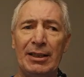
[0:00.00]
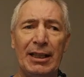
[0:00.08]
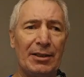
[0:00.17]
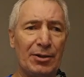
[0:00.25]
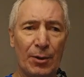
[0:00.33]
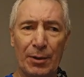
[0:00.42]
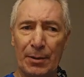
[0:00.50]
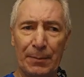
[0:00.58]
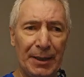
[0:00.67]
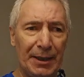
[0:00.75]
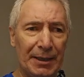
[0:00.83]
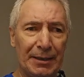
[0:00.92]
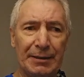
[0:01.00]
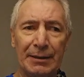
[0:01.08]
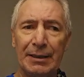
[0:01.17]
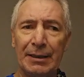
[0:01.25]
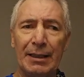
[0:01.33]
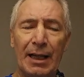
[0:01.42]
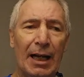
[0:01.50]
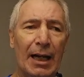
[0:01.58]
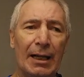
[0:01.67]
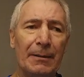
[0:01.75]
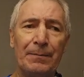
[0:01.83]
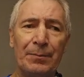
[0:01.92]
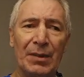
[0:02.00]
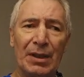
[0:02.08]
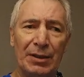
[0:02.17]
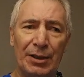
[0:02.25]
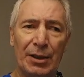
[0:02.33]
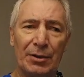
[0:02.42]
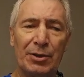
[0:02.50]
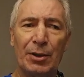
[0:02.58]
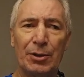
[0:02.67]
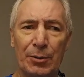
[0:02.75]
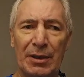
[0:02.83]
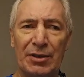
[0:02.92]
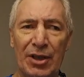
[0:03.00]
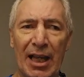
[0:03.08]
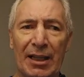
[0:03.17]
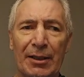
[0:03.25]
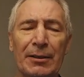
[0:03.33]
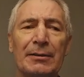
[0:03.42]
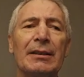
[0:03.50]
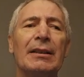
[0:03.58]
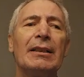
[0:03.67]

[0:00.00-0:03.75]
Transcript: yes, orthopedic, surgery center.